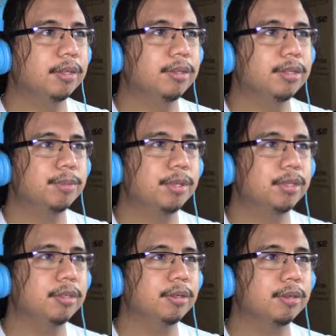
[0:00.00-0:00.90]
You
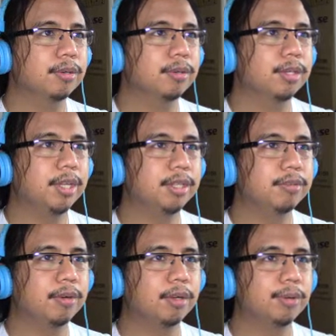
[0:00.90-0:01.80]
spend your days
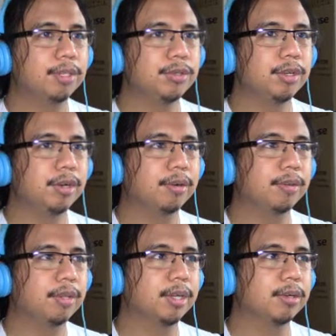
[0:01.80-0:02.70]
following Julia around
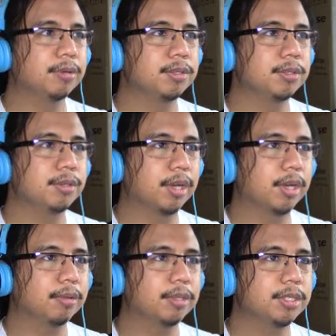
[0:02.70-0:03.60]
the house. You
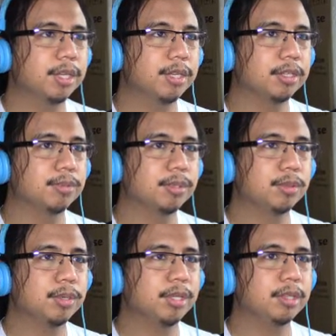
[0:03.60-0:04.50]
count the seconds
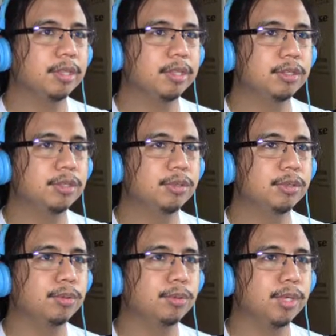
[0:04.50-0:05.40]
between the
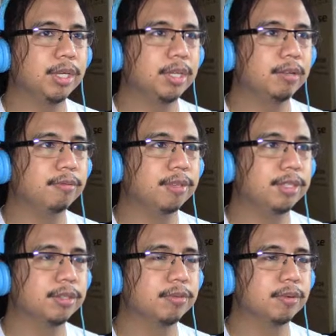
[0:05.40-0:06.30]
two weekly
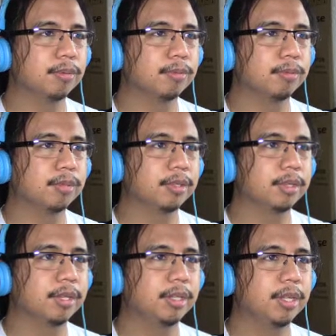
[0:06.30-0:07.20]
visits from
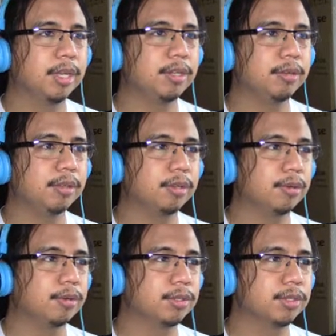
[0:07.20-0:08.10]
Daniel the
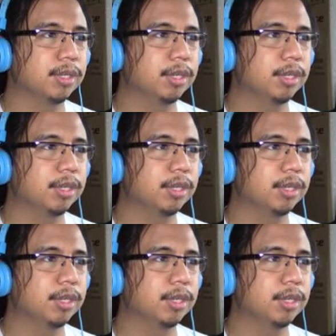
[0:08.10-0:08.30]
nurse.